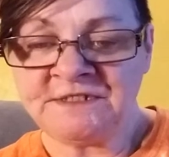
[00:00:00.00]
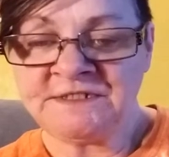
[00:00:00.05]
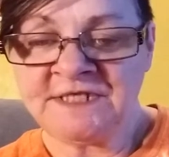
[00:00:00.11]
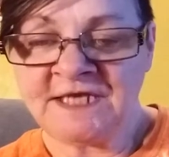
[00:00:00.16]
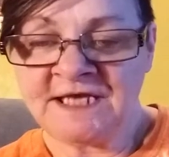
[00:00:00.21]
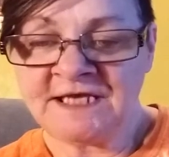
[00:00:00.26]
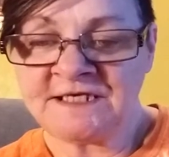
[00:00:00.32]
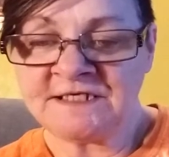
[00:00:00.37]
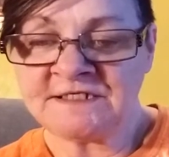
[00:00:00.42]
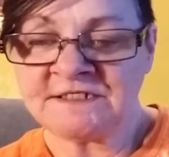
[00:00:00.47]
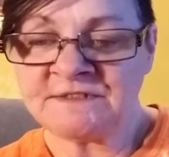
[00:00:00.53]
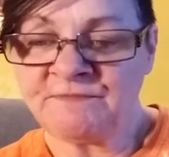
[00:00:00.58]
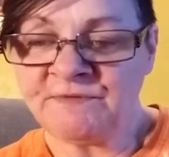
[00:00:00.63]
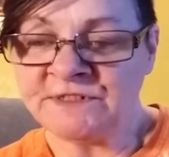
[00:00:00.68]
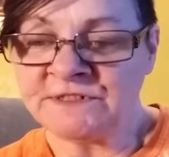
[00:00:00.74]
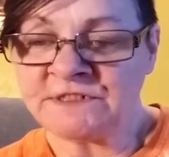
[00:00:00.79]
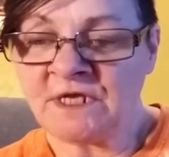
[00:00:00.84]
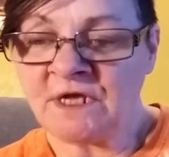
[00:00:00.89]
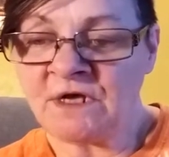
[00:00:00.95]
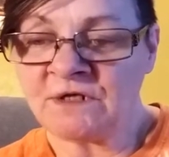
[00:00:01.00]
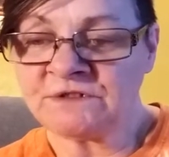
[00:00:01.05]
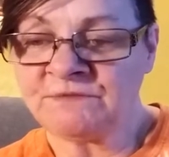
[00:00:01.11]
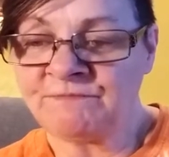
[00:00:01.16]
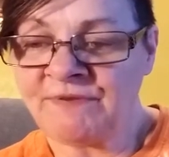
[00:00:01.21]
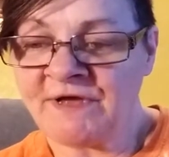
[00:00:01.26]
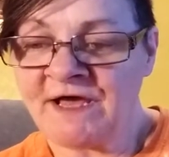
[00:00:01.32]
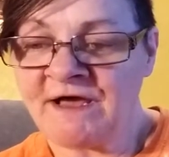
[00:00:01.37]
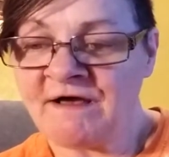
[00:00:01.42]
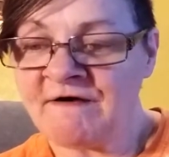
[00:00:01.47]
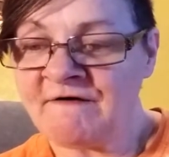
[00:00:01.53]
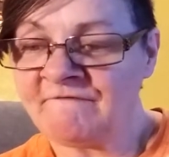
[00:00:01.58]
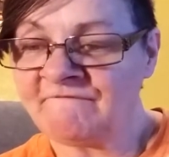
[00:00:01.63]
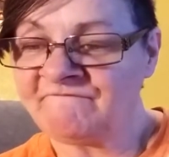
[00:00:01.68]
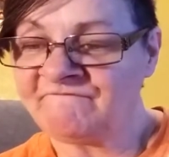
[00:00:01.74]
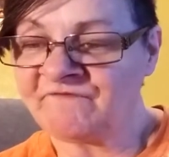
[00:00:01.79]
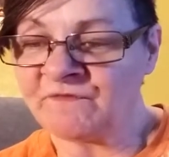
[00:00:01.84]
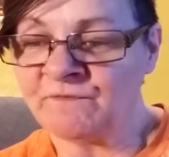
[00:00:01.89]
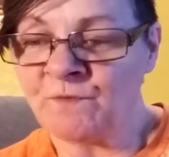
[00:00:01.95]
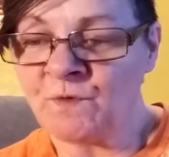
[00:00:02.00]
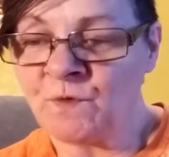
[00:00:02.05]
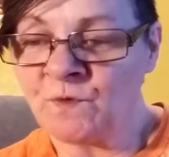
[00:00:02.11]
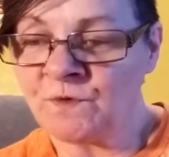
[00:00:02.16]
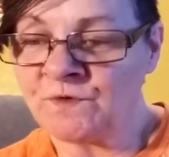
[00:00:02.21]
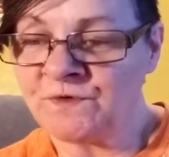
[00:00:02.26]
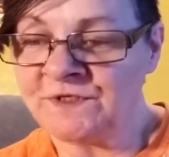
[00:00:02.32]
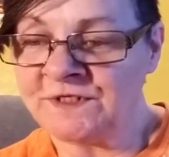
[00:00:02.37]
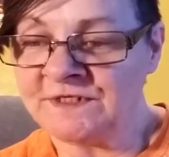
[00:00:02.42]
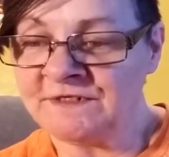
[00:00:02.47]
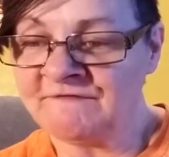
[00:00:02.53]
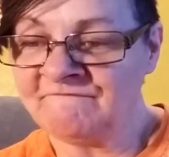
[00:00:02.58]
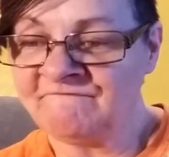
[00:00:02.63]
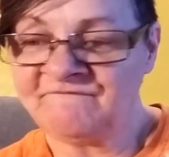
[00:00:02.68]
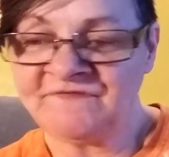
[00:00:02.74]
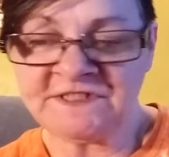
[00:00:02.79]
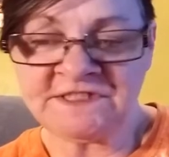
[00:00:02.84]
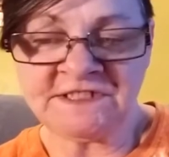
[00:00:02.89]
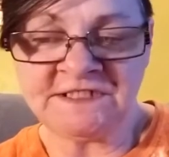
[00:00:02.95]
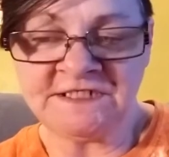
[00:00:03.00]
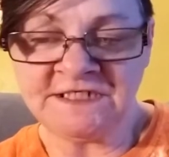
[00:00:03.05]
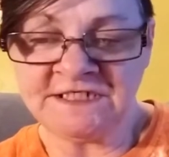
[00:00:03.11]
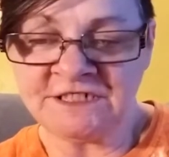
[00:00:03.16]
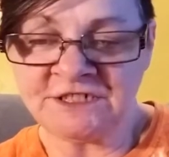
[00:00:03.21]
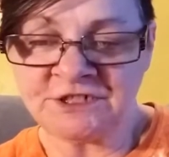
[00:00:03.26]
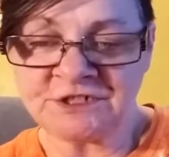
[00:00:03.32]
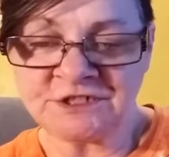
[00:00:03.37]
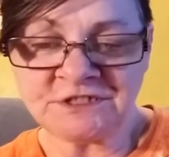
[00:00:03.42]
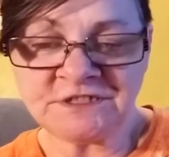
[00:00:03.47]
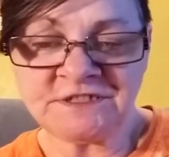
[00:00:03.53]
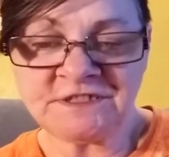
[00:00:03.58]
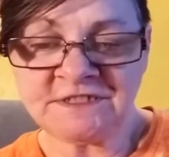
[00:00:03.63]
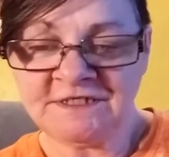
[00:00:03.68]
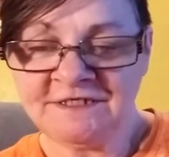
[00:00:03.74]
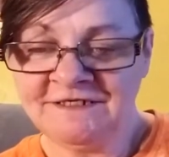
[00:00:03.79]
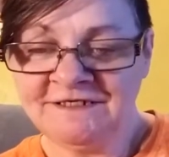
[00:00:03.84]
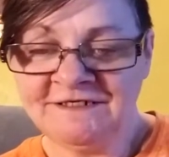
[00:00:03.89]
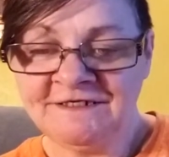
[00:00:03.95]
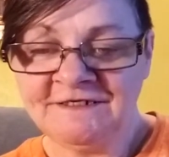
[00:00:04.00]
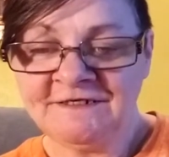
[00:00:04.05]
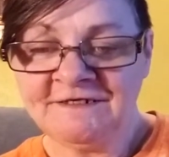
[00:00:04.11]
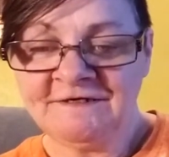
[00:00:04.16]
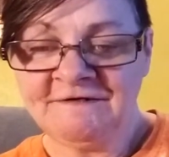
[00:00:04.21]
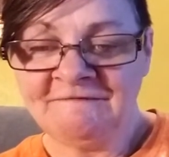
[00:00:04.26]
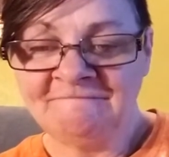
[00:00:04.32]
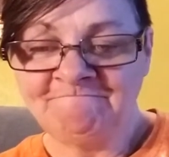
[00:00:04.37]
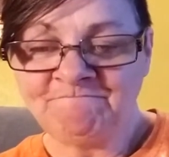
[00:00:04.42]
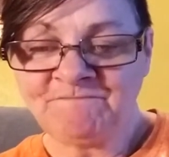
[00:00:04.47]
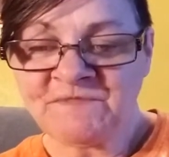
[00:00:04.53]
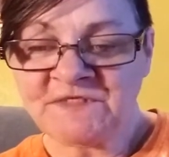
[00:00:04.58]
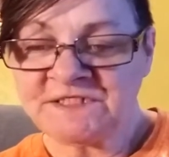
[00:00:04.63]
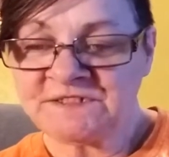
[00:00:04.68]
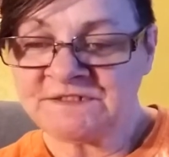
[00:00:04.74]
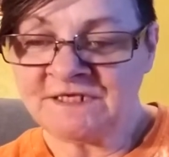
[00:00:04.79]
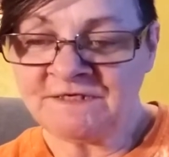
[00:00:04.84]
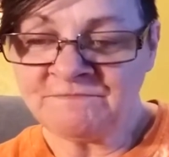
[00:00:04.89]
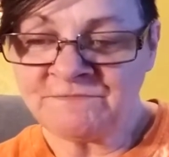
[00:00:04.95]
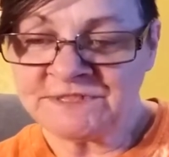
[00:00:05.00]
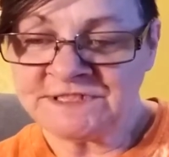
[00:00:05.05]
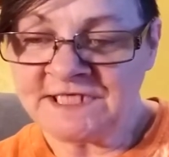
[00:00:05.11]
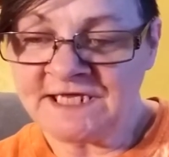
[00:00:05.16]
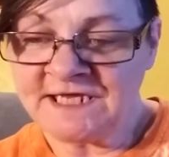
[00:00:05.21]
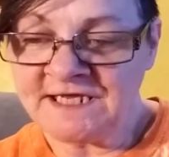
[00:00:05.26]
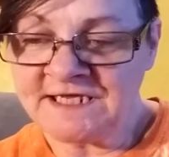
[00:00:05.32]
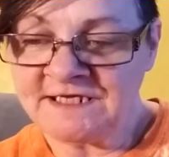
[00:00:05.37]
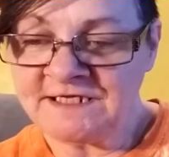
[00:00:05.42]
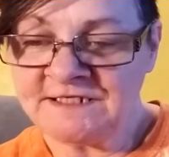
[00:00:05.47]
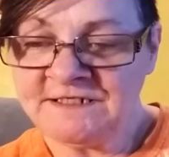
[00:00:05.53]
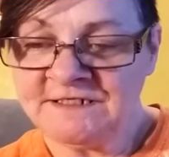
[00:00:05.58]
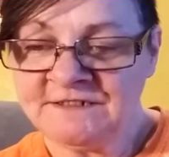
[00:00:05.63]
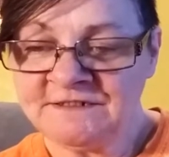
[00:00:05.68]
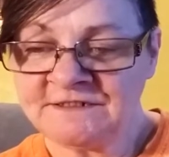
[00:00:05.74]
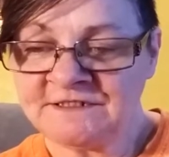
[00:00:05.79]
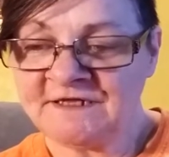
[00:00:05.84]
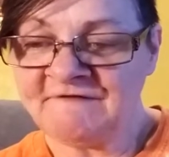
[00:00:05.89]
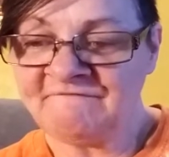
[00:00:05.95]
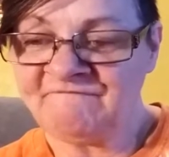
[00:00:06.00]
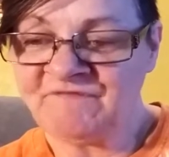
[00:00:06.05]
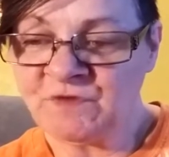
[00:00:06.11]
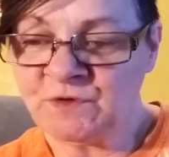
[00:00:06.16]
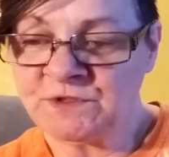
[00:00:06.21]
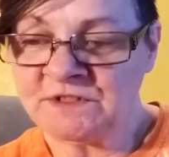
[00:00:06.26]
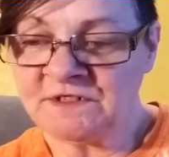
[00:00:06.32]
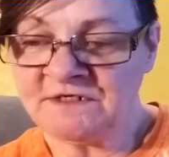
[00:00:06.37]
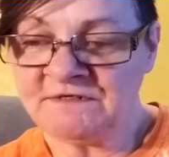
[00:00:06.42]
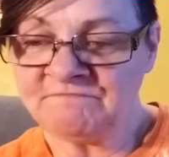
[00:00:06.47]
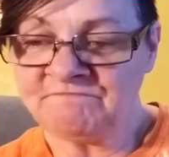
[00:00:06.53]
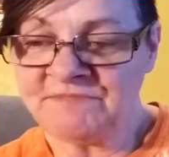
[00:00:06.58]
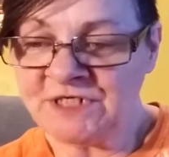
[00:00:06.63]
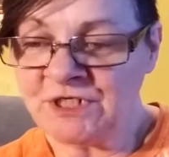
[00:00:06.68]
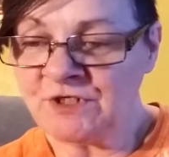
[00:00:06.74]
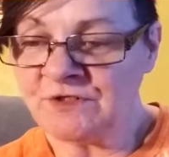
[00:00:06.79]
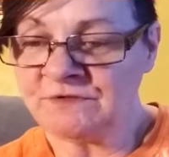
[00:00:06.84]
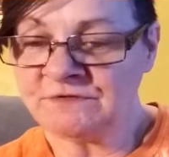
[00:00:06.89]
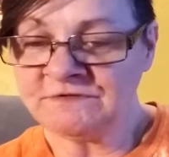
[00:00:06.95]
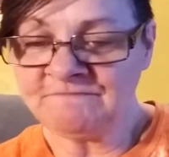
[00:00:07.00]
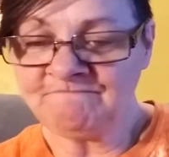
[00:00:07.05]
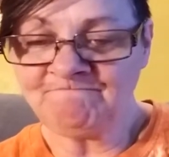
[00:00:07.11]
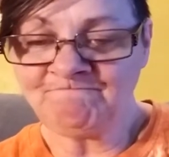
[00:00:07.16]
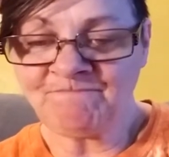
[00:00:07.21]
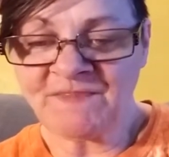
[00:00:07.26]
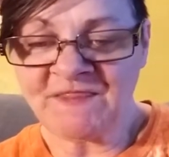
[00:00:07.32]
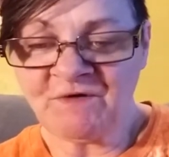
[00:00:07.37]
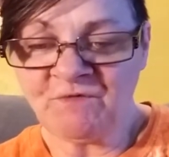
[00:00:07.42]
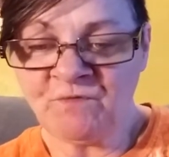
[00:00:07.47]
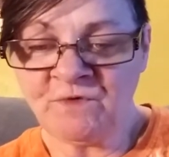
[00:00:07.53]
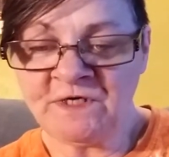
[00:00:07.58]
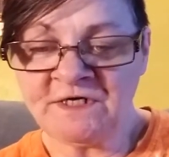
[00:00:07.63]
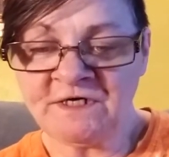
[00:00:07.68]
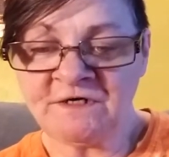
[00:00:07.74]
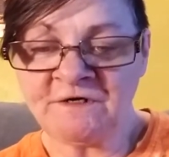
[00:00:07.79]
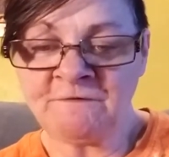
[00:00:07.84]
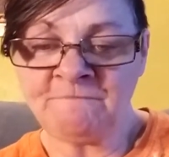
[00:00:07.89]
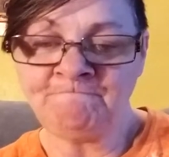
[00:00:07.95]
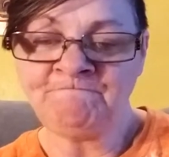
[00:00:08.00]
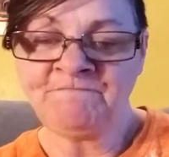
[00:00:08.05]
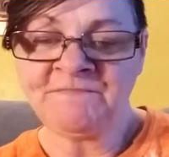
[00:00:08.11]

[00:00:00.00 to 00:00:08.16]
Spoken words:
has been talked about for more than 50 years. Some say the Photon belt will